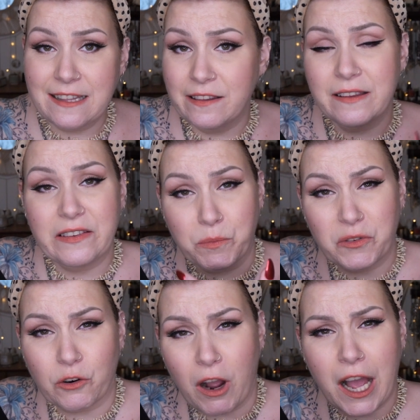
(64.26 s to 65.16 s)
and
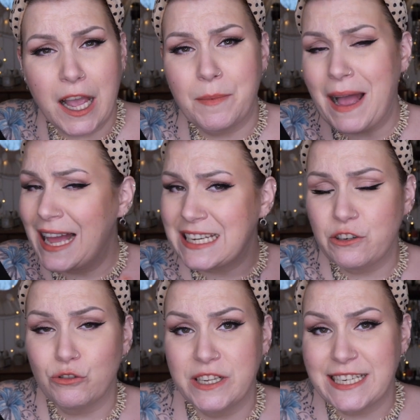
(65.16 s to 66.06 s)
subscribe, add
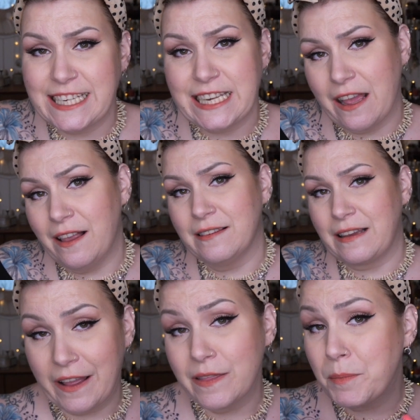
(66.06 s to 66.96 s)
in all your details,
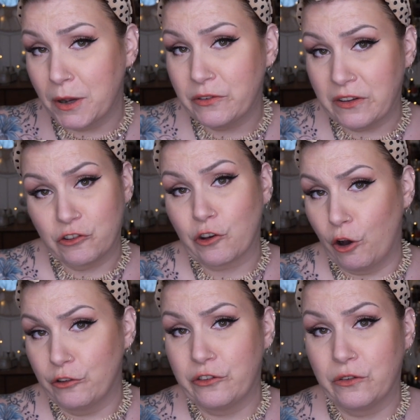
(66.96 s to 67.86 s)
and the postage
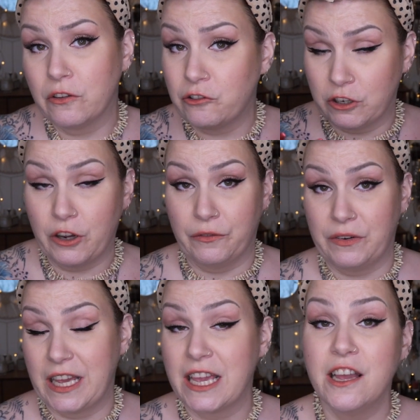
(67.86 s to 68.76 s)
costs should
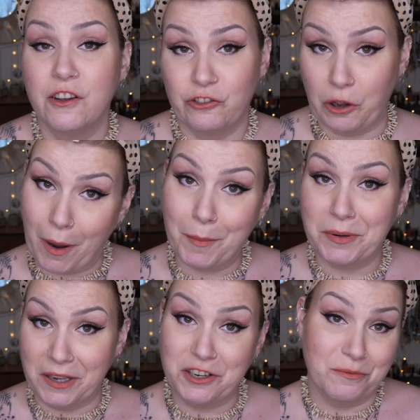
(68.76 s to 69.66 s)
hopefully show
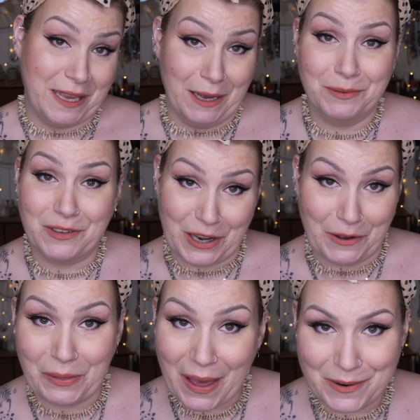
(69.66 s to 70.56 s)
up and you'll be able to
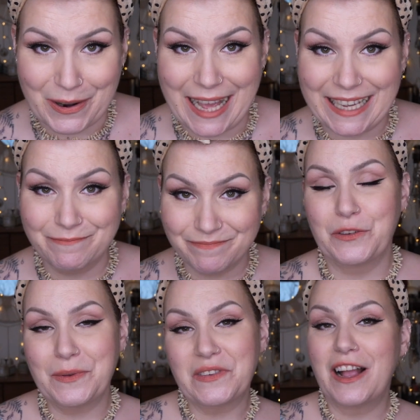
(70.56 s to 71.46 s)
know that way.
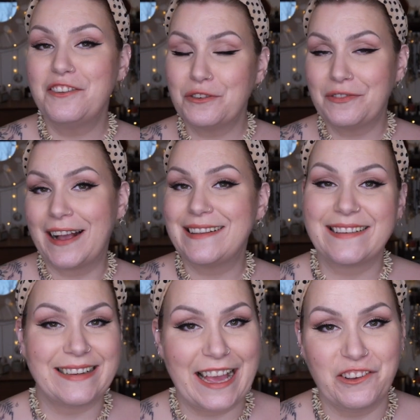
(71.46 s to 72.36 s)
So inside you'll find a
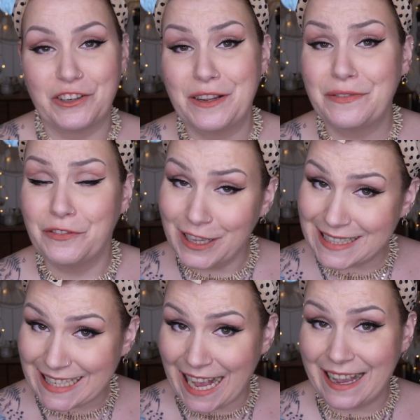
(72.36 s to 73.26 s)
selection of
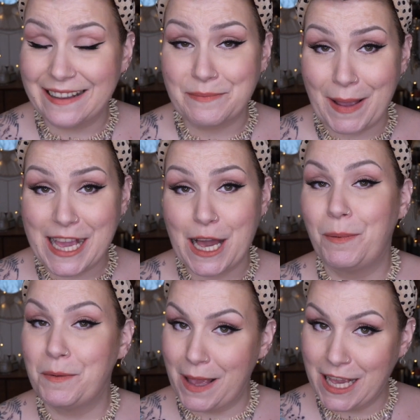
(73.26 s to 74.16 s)
full-size
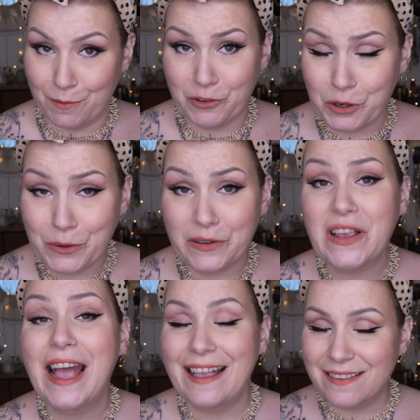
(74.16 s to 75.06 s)
makeup and makeup
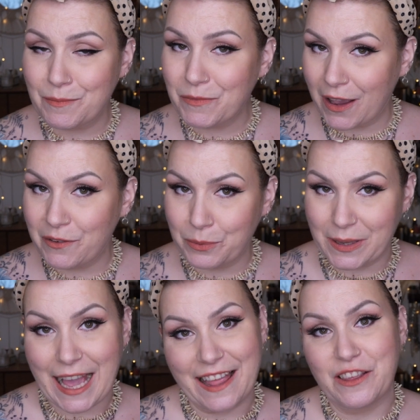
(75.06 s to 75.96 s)
tools, and sometimes
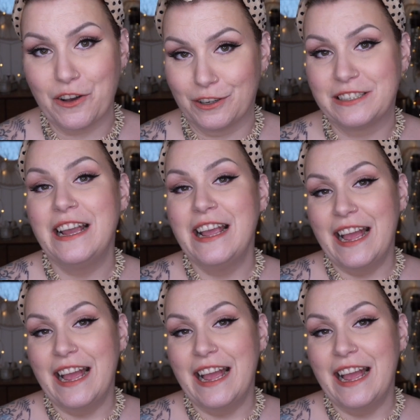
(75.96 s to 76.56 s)
we get the odd